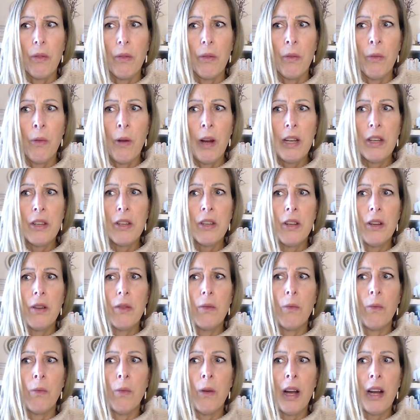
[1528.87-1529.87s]
What
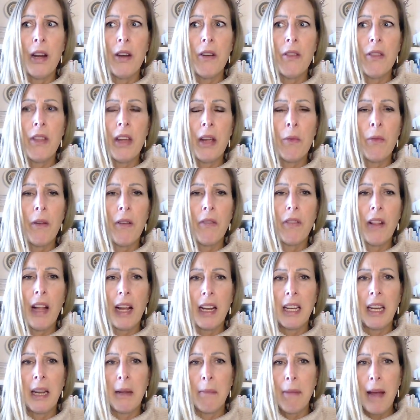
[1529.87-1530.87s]
are they
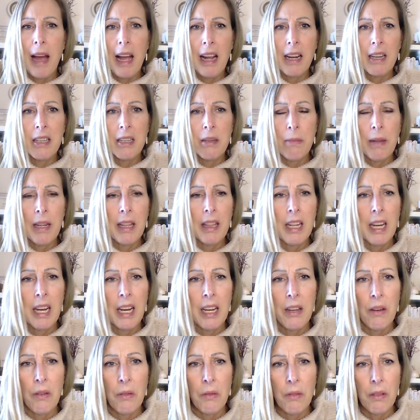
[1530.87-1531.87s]
reflecting back to me that
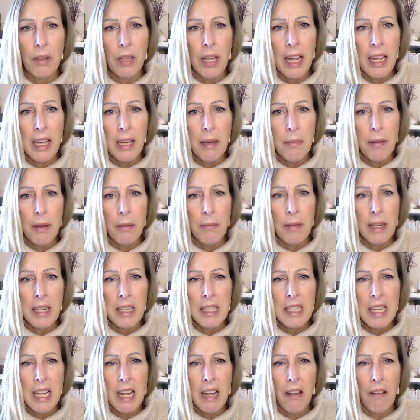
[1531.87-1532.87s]
I don't like about
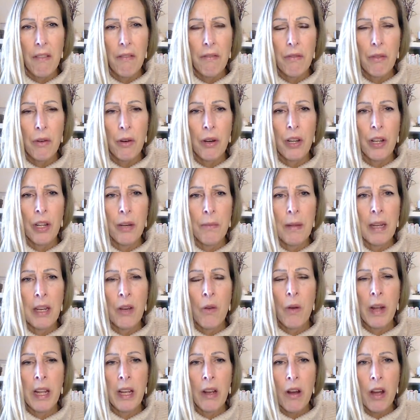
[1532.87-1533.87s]
myself or could be
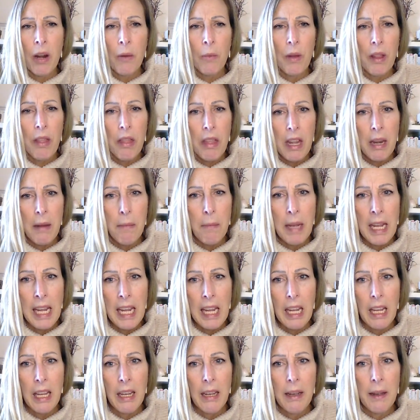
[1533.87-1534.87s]
going on within
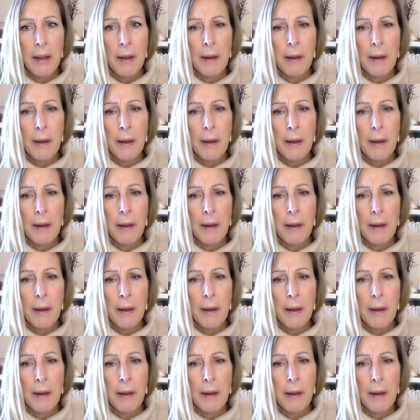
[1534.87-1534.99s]
me?